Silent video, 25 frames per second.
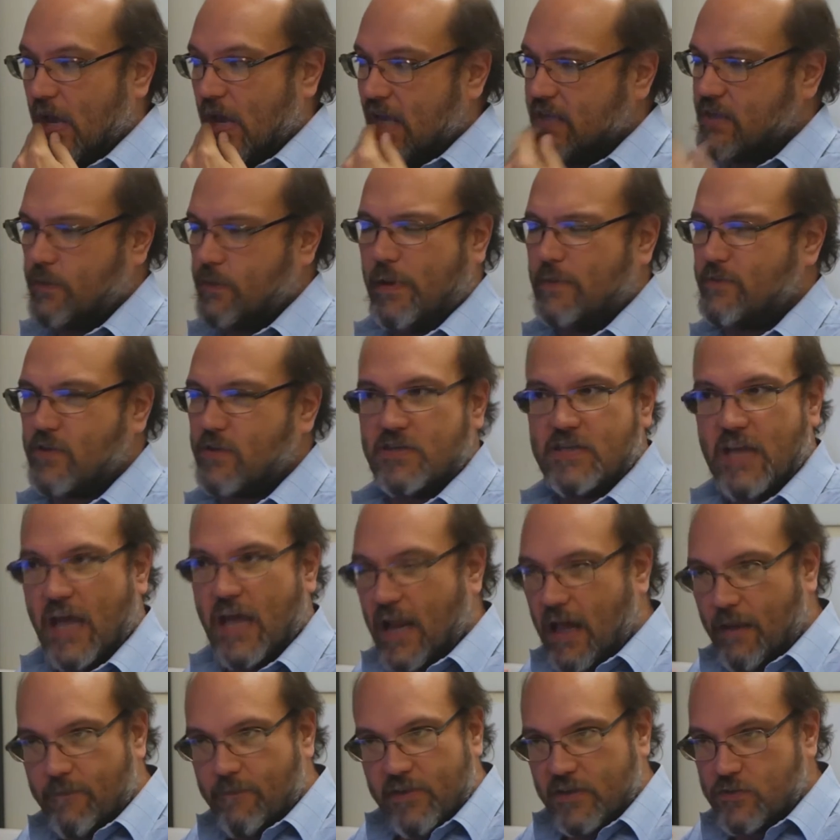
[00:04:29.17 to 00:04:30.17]
Sometimes it's not
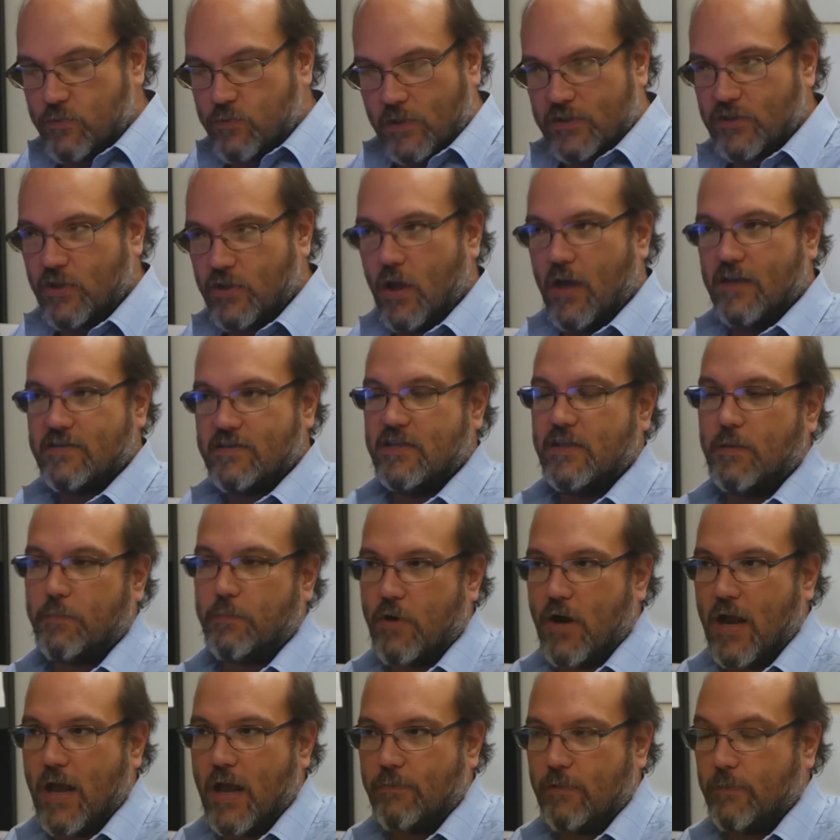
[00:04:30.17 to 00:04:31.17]
obvious what's causing the
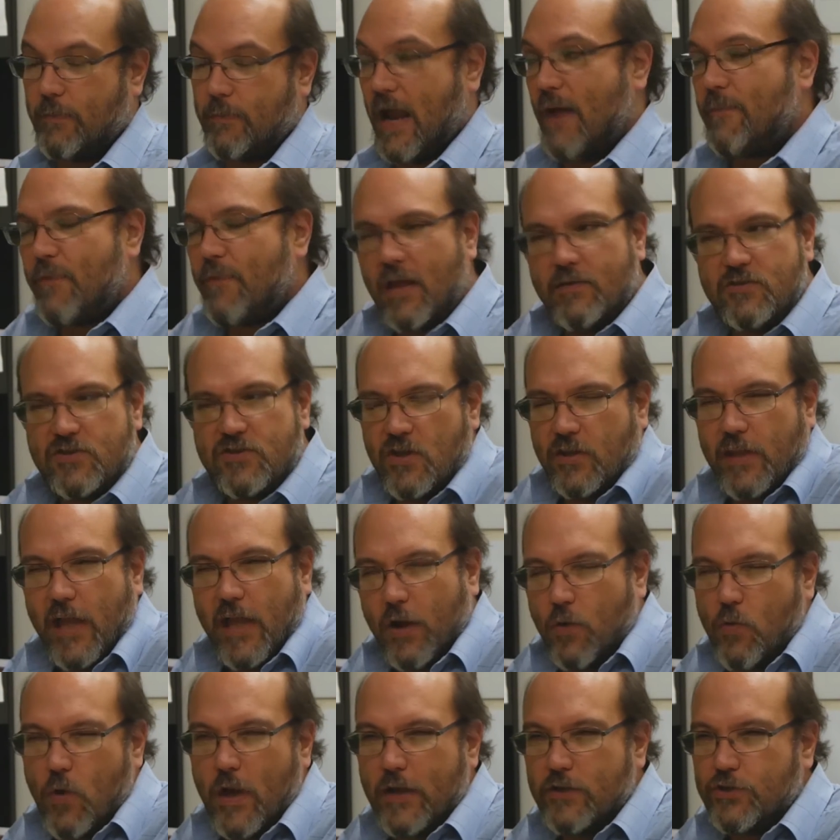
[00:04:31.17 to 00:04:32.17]
problem, and I'm not, still
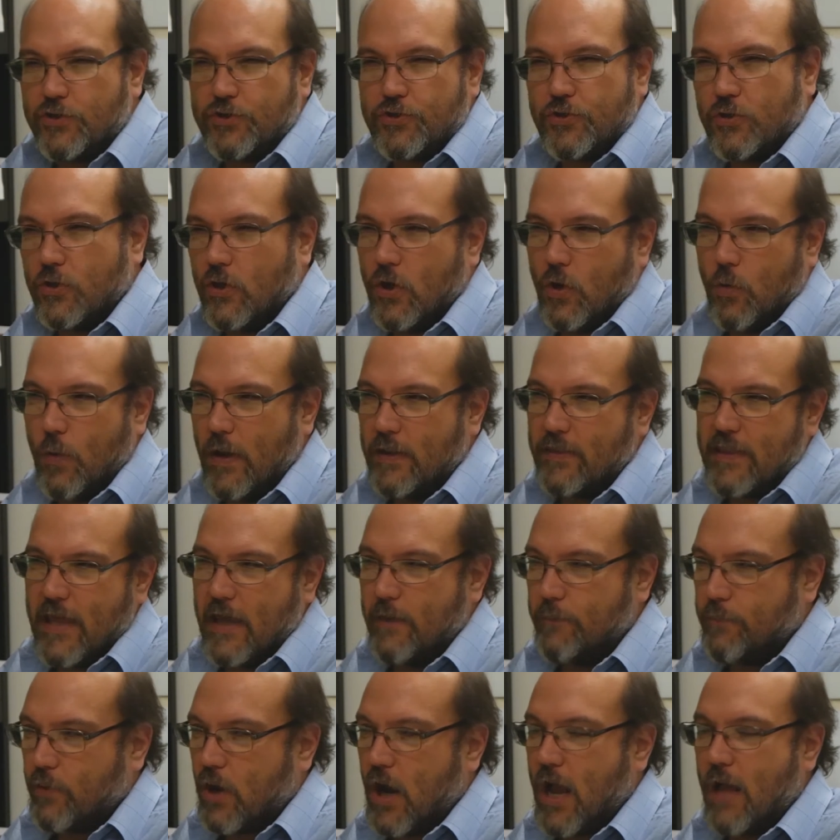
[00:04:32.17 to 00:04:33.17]
not quite sure what
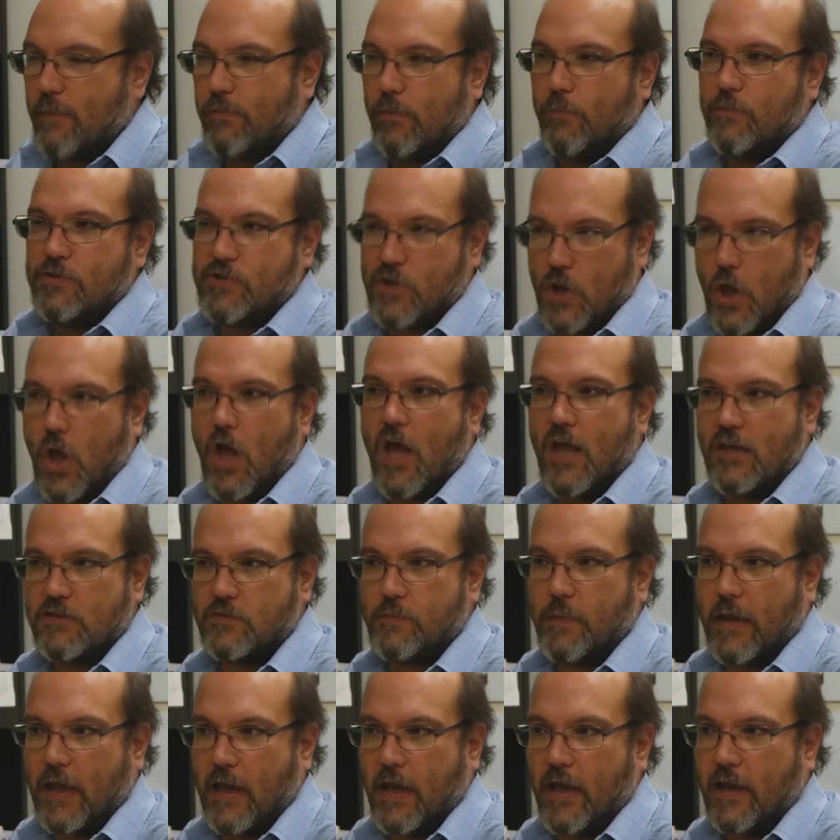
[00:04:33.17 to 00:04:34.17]
that problem was
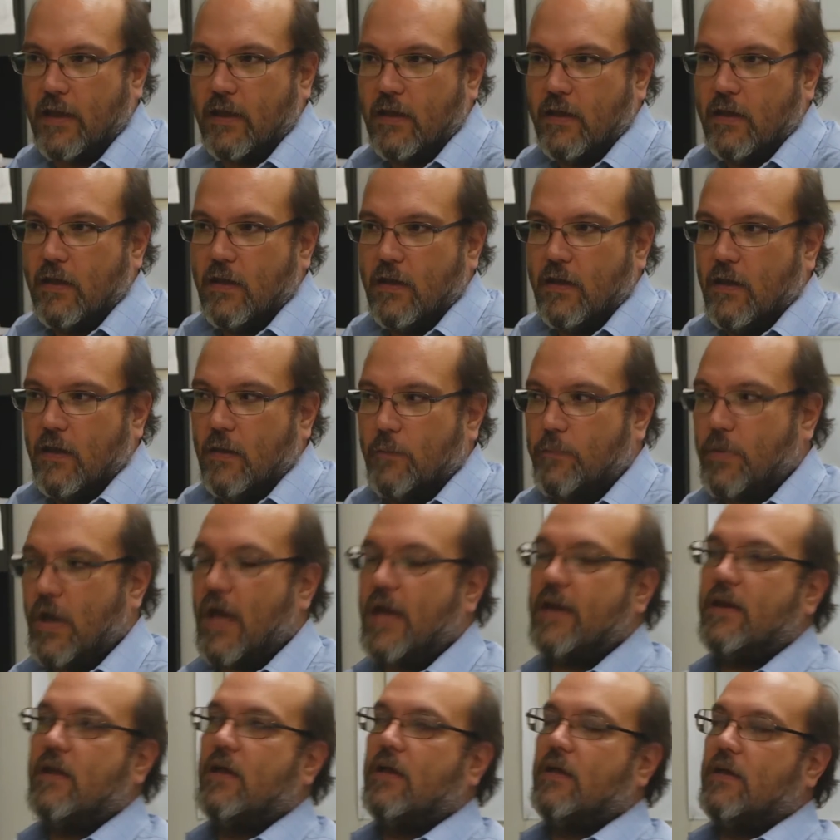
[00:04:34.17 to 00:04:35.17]
caused by,
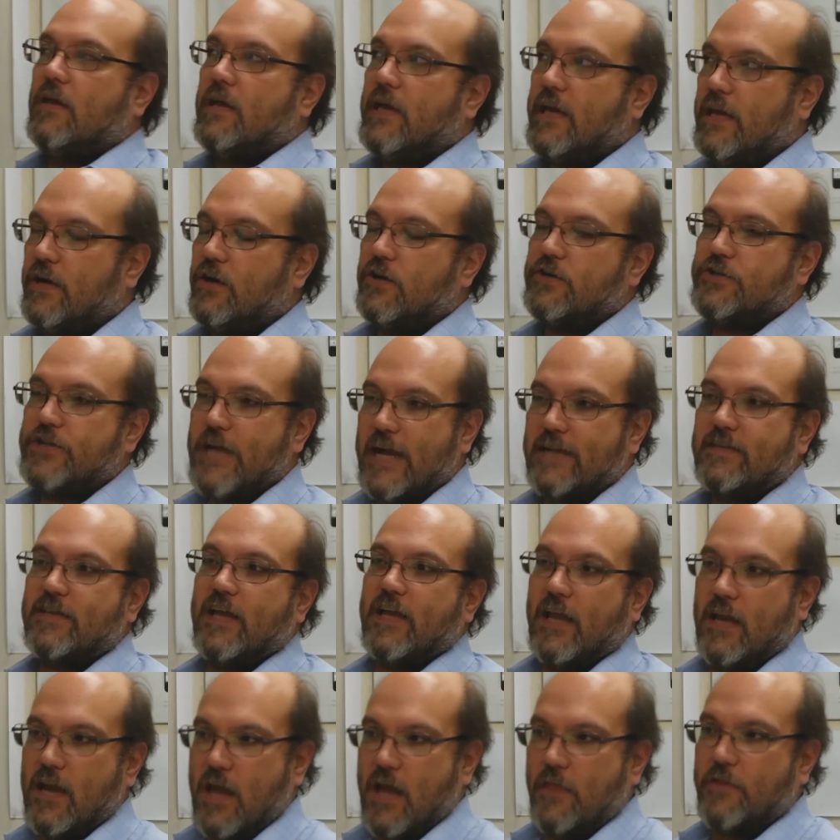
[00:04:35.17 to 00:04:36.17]
but
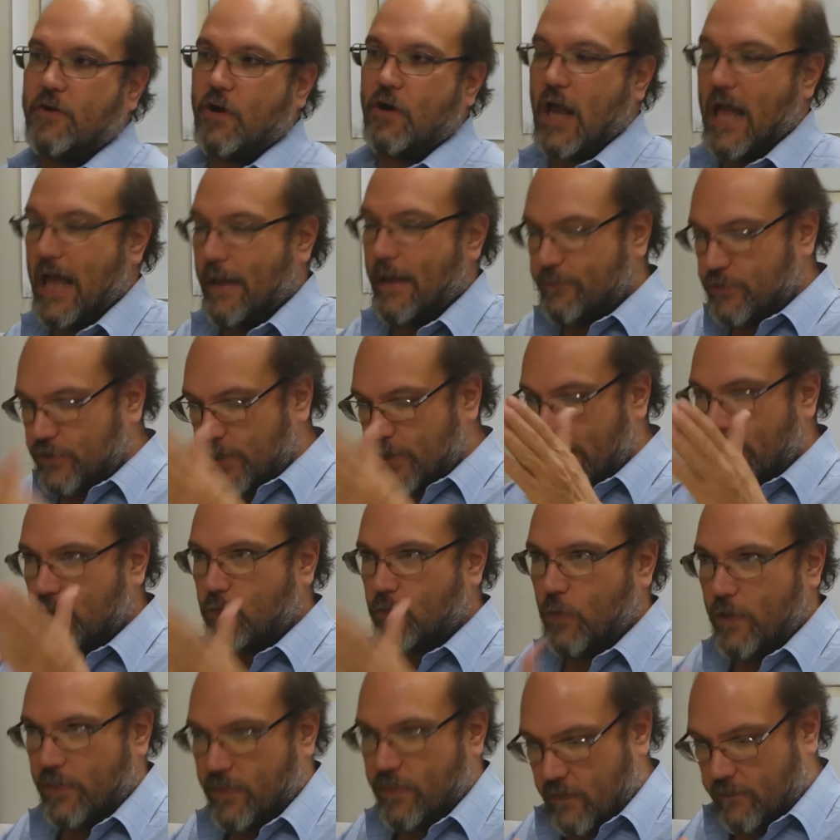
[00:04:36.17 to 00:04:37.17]
interjecting another object
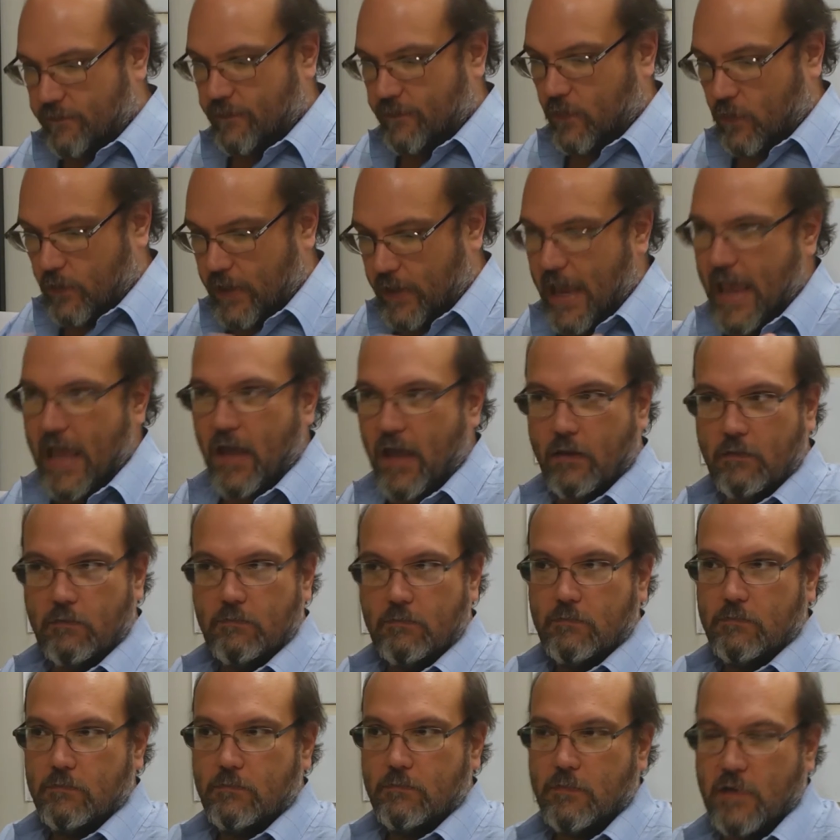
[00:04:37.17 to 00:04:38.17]
with the full count
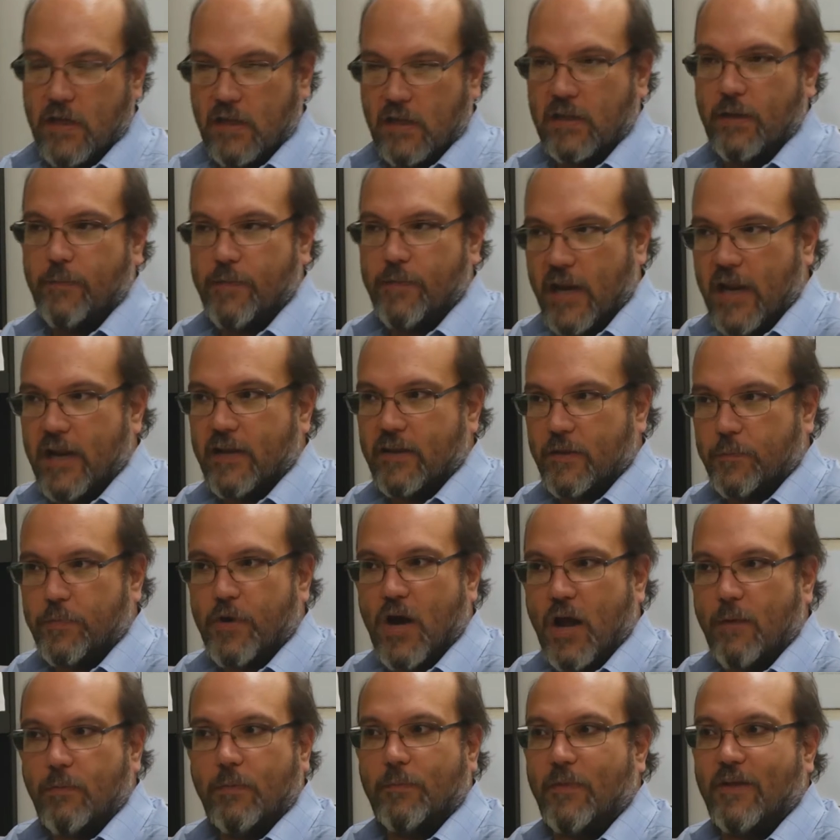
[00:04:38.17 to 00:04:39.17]
eliminated the
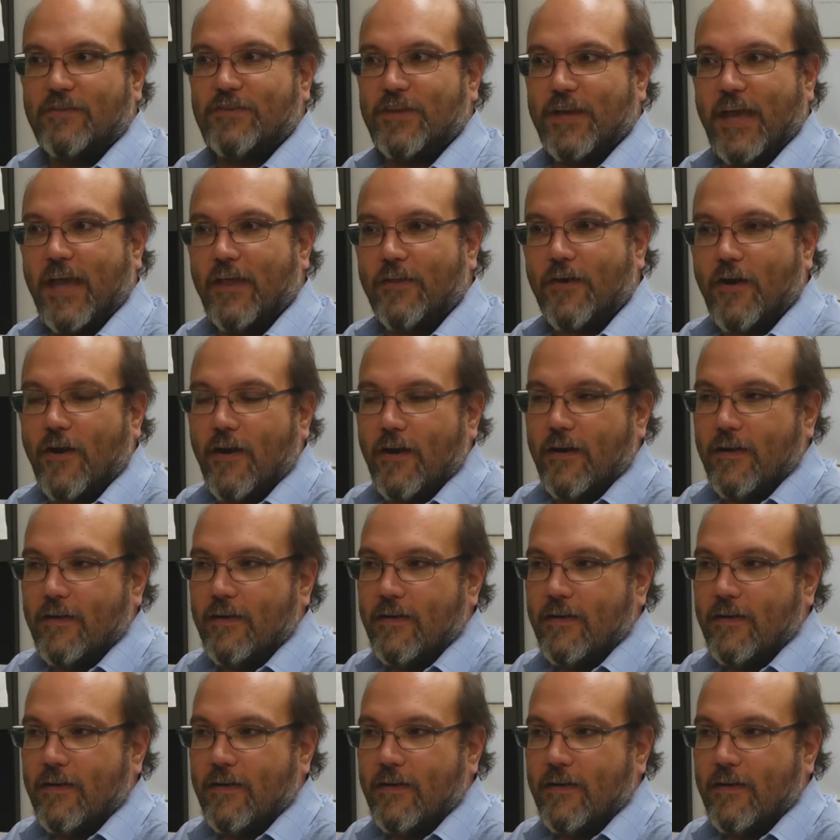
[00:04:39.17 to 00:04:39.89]
problem altogether.